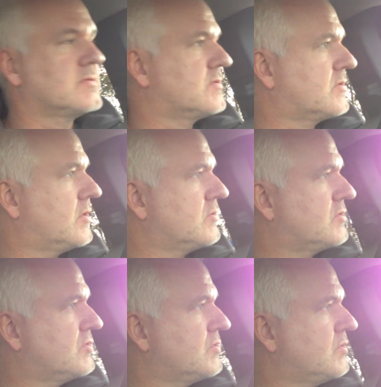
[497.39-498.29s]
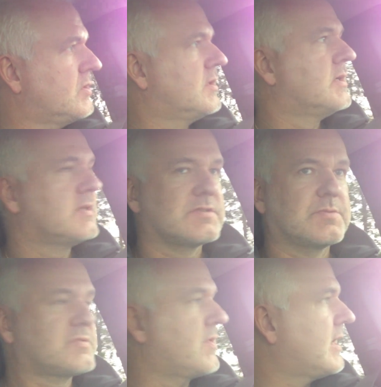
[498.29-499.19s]
So go do
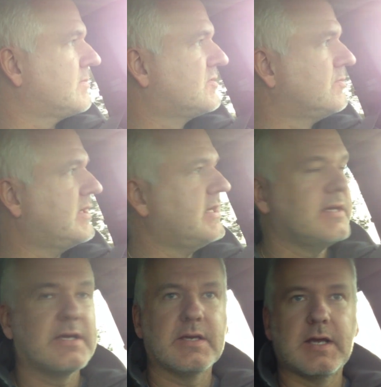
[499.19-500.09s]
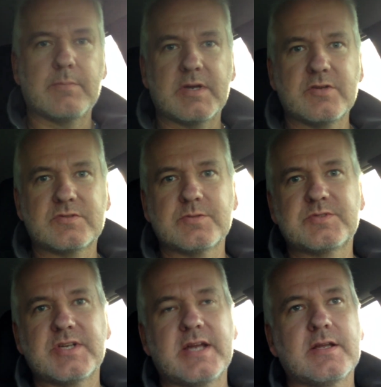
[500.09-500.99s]
subscribe to me on my
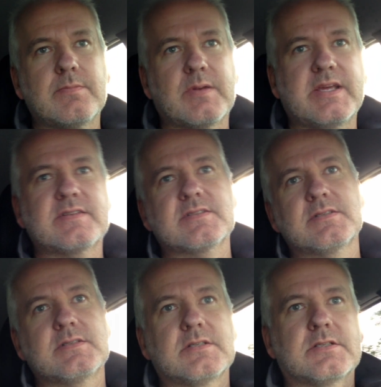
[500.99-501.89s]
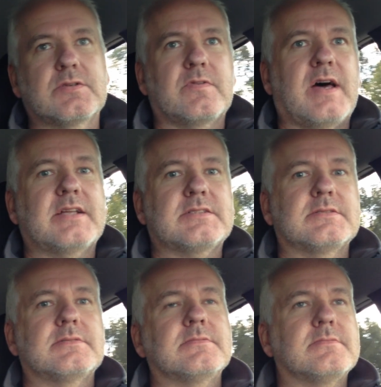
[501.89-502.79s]
YouTube channel, please. Do that.
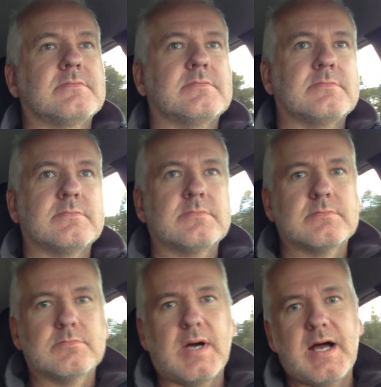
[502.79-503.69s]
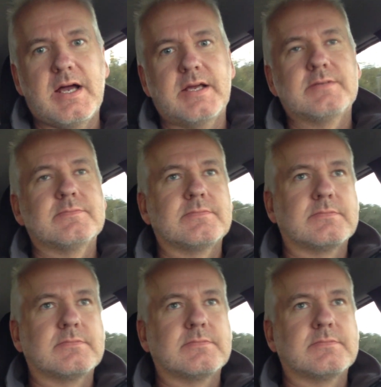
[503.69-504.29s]
Bye.